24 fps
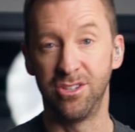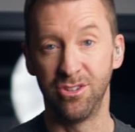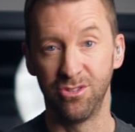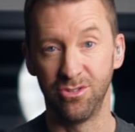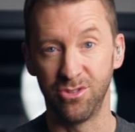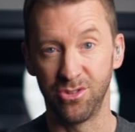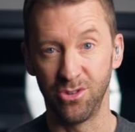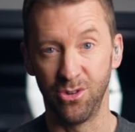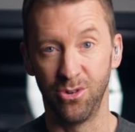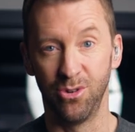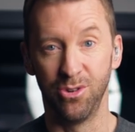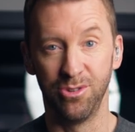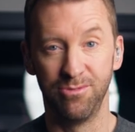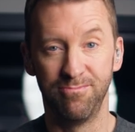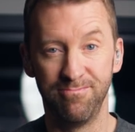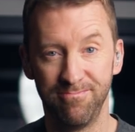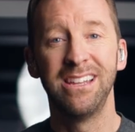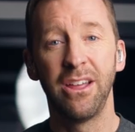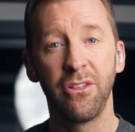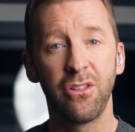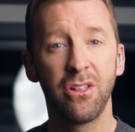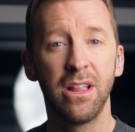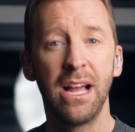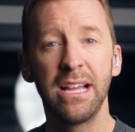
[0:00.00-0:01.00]
years old.
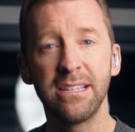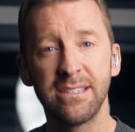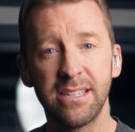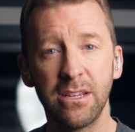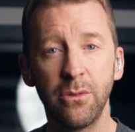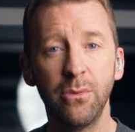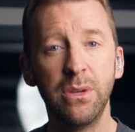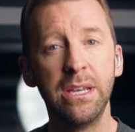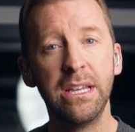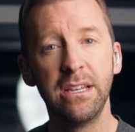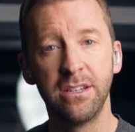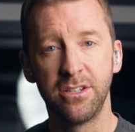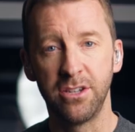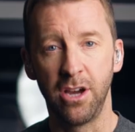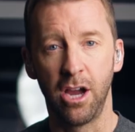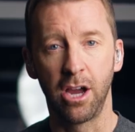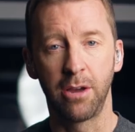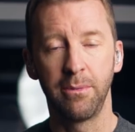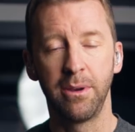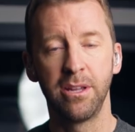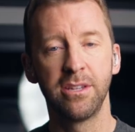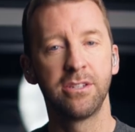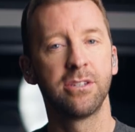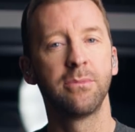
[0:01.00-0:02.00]
Now the last thing we need to talk
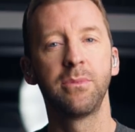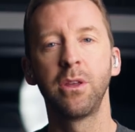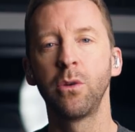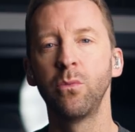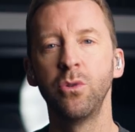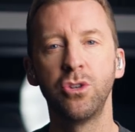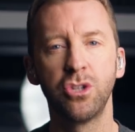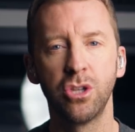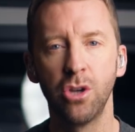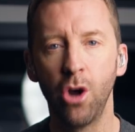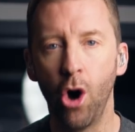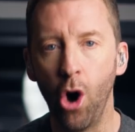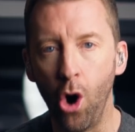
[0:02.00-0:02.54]
about is something we should